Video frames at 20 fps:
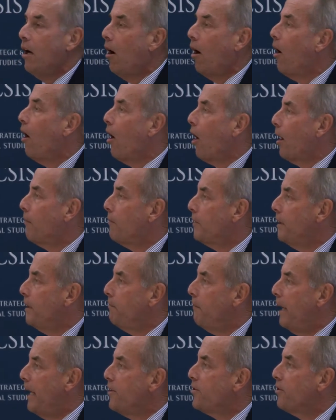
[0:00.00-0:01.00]
harmed in
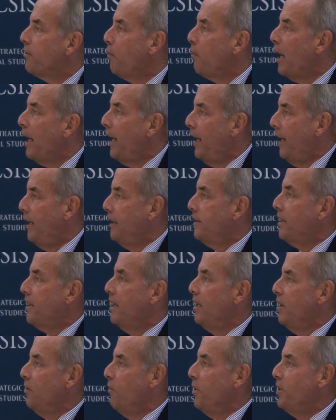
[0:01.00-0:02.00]
major ways
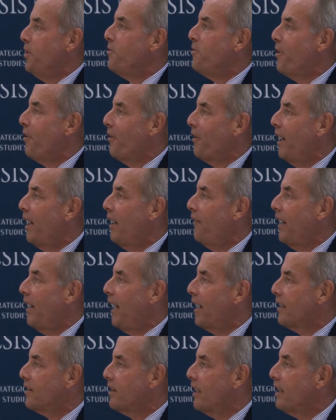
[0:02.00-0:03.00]
when you don't have
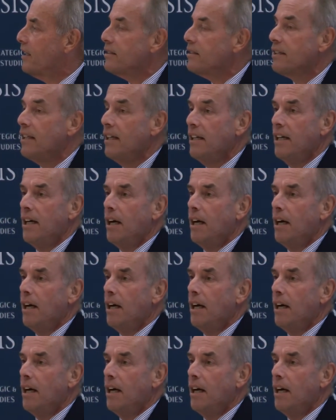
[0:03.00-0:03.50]
access,